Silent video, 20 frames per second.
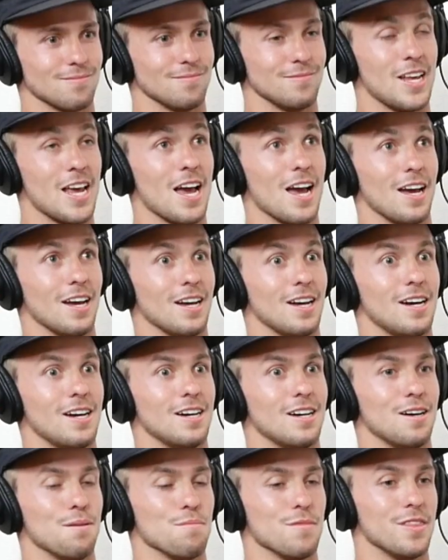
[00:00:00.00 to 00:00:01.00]
Yeah,
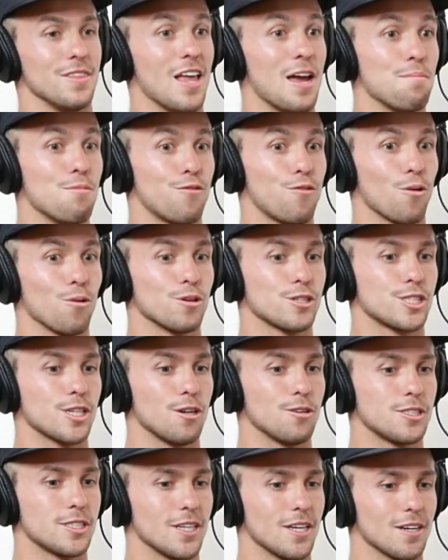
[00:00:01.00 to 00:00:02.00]
um, night before was
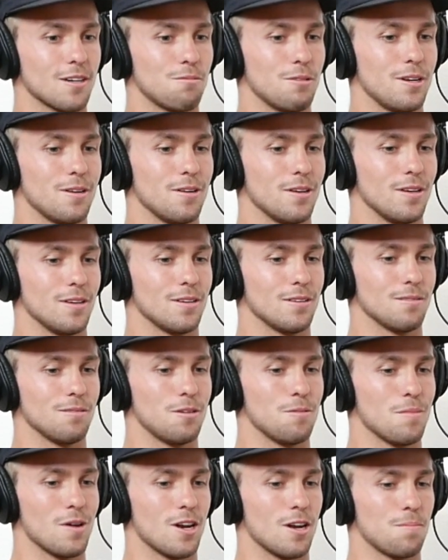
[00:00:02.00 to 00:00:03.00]
so sick, we
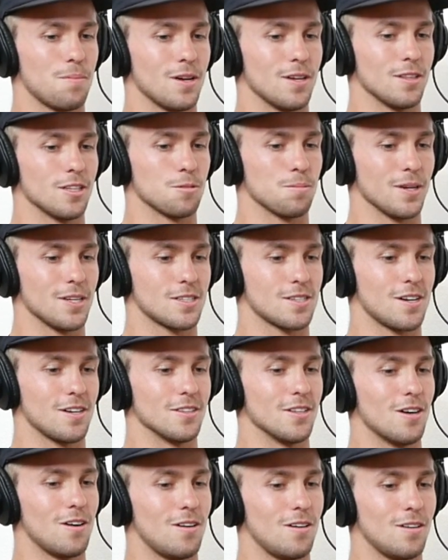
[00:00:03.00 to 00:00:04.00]
we met up at this place called
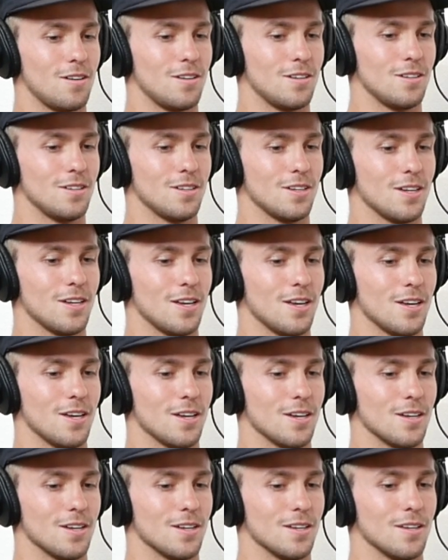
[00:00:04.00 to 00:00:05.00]
the Hall
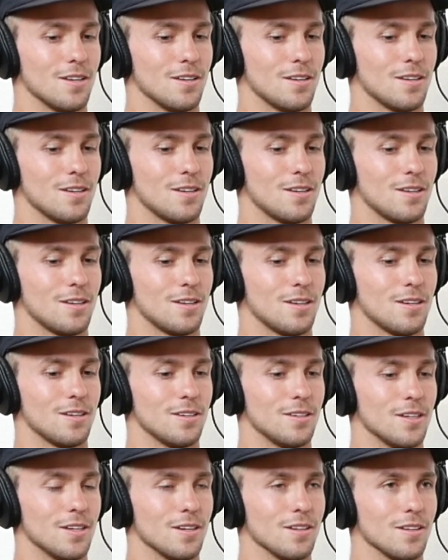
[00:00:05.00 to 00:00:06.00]
and
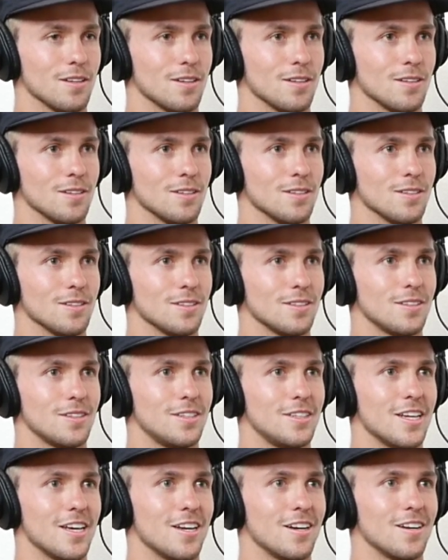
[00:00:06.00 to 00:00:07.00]
did a little
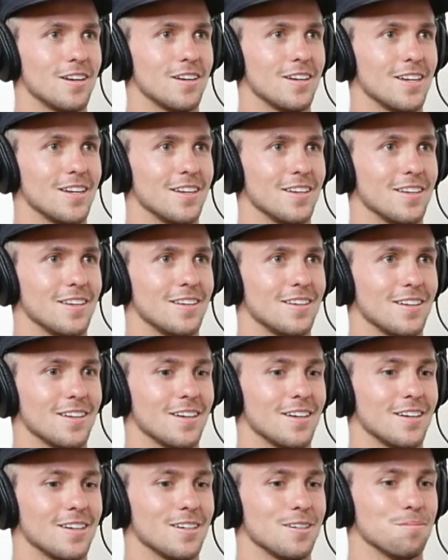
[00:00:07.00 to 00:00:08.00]
dinner and
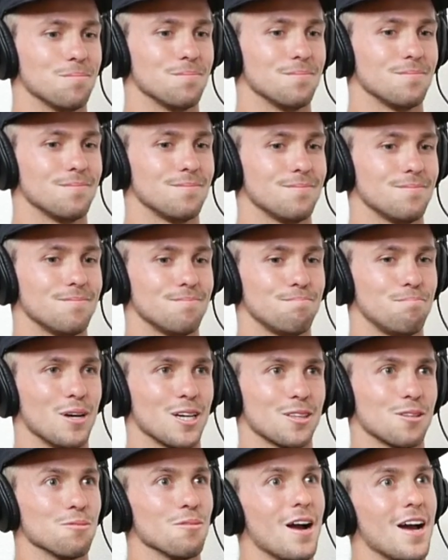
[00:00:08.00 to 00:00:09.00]
um,
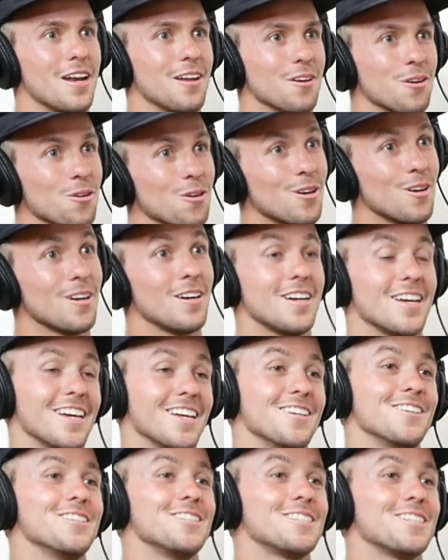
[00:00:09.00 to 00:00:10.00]
picked the riding order, and
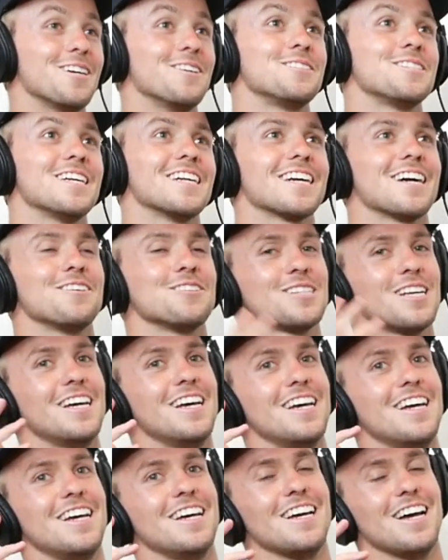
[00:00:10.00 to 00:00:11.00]
it was so sick. I was
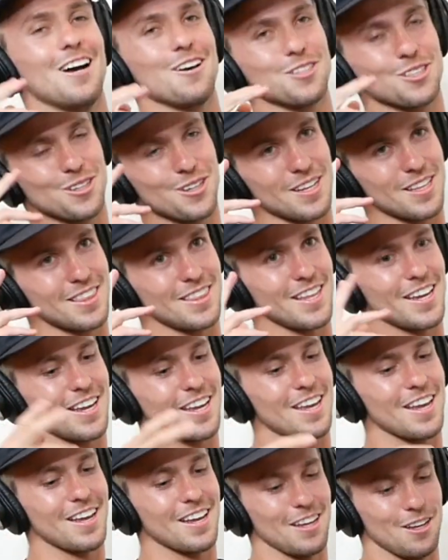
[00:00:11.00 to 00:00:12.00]
I was literally
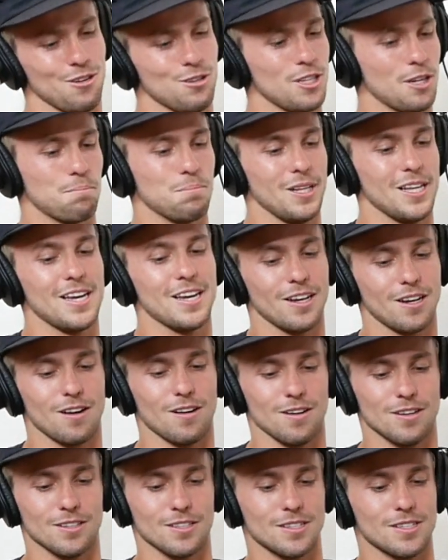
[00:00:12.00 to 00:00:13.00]
thinking it was like playing
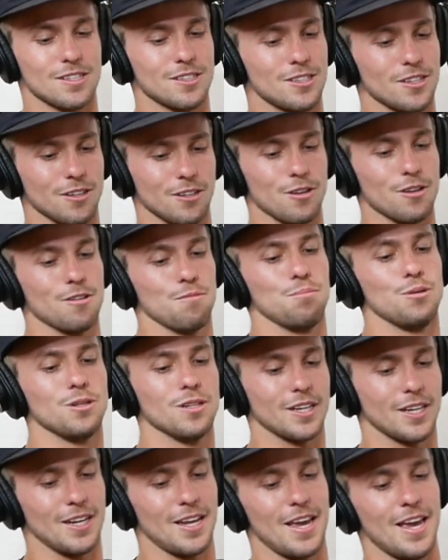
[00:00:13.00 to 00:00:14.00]
cards, so like you can pull
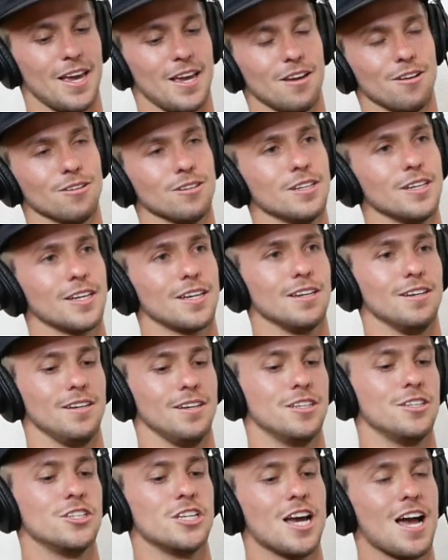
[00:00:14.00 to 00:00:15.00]
like an eight or like
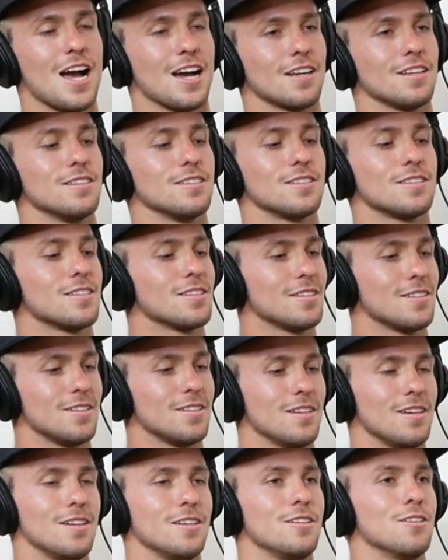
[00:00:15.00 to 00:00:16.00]
a jack is
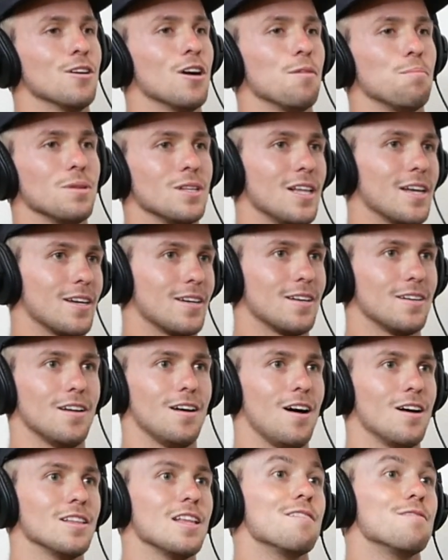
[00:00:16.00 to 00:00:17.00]
you're up a like
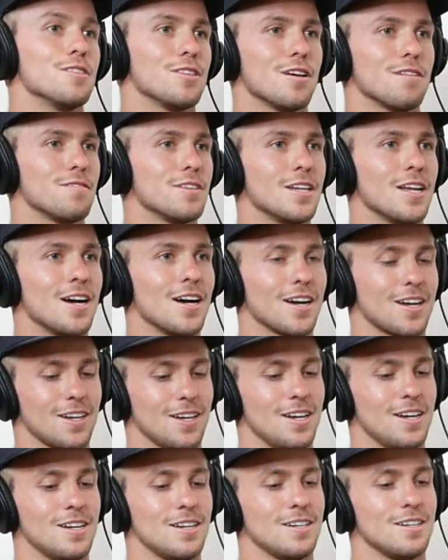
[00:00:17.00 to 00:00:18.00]
eleventh off the dock.
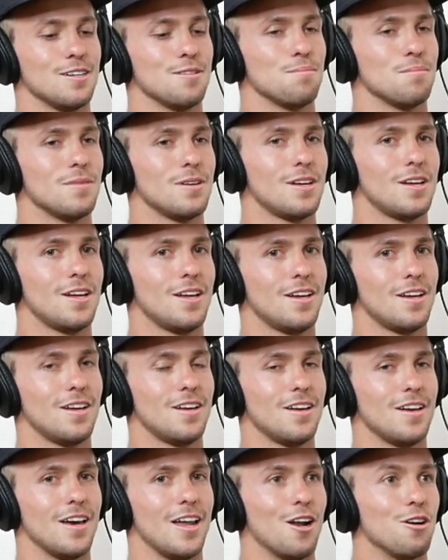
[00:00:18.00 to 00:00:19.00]
Um,
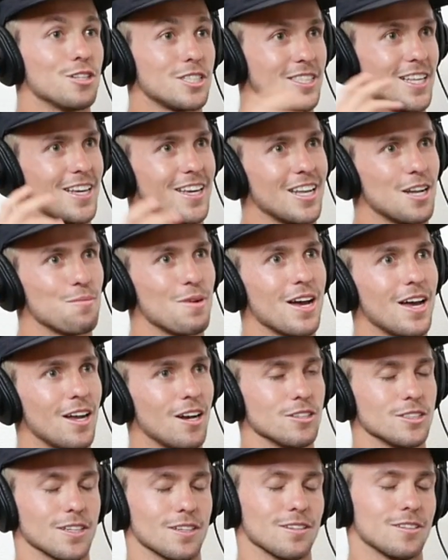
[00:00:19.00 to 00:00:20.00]
and I was thinking in my head, I
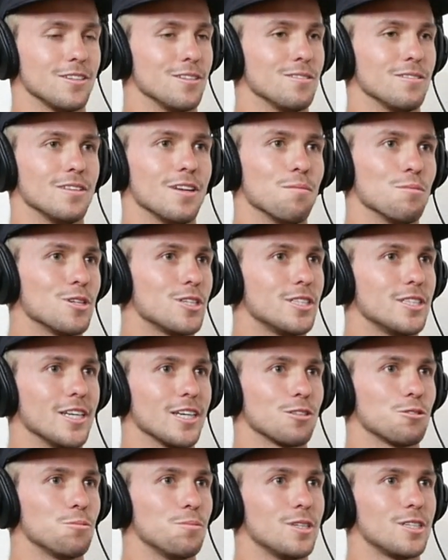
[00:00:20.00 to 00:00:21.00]
was like, dude, number
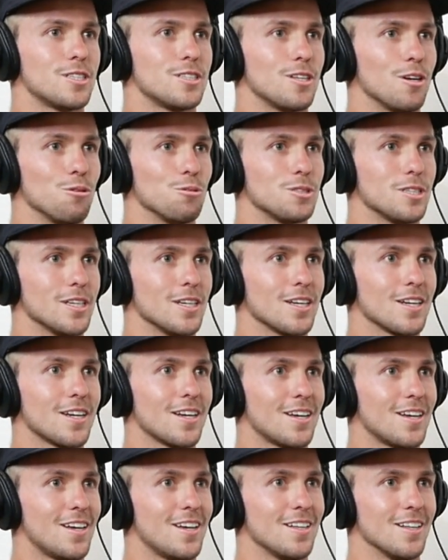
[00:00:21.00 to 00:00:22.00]
six would be so sick.
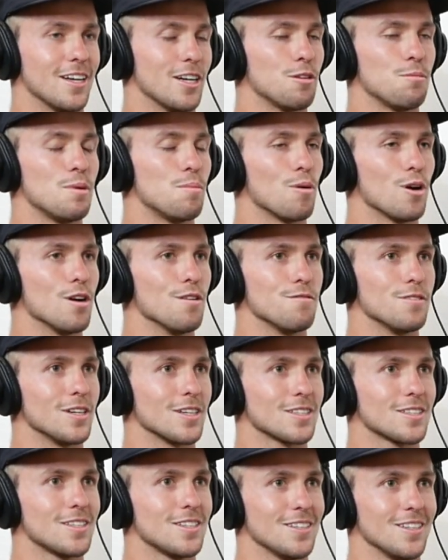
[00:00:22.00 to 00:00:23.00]
Like it'd be
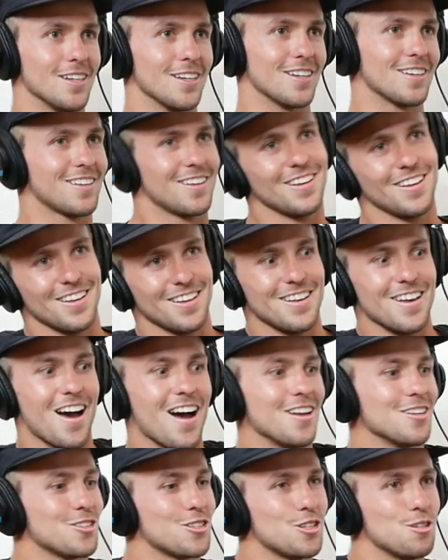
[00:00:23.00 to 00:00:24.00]
perfect. Like
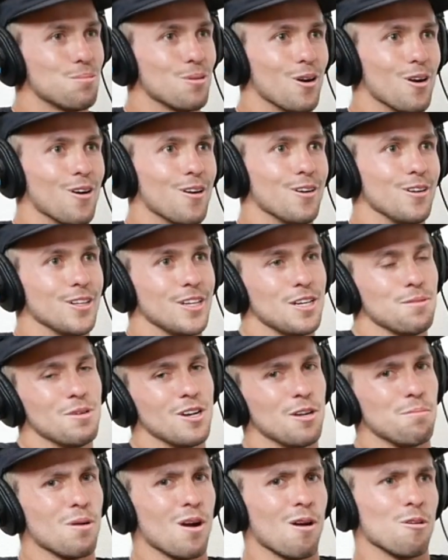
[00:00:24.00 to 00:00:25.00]
not super early, but
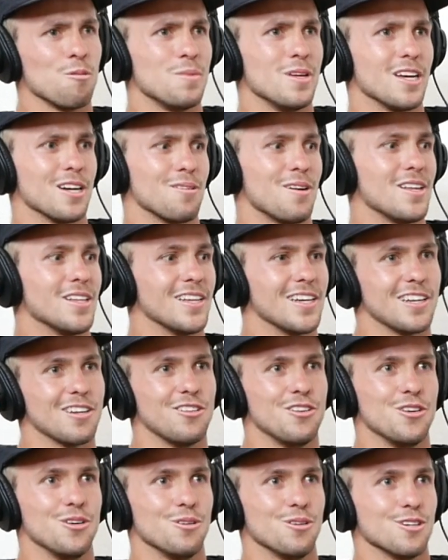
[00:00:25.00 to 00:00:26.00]
it'd probably be like around like
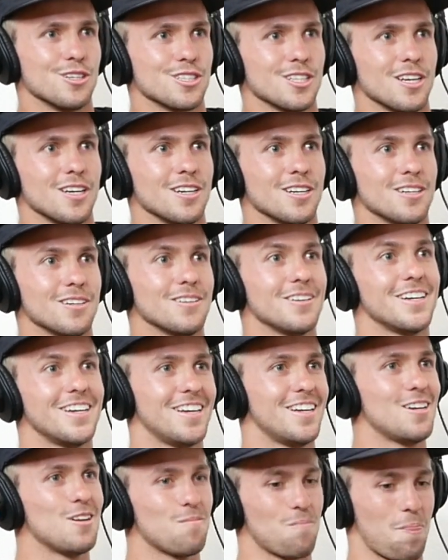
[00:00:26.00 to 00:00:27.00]
noon or so.
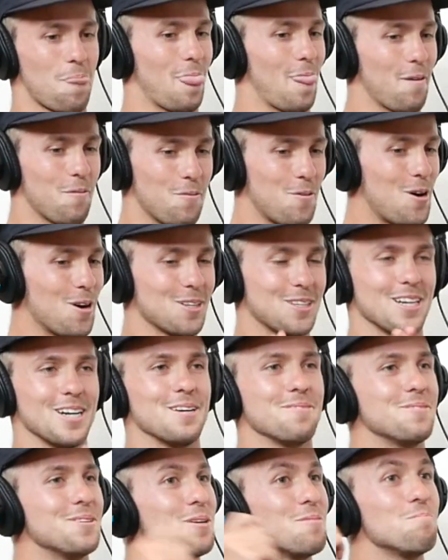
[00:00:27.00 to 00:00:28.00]
Walked
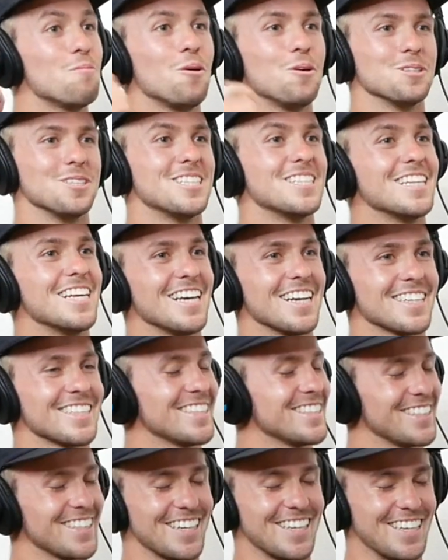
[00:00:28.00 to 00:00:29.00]
up, dude, pulled six. I
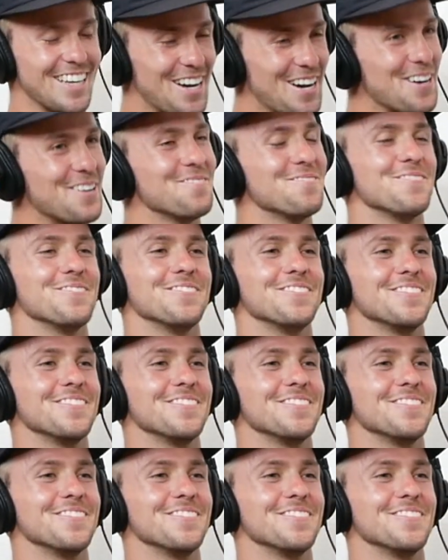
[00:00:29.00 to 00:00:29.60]
was like, yup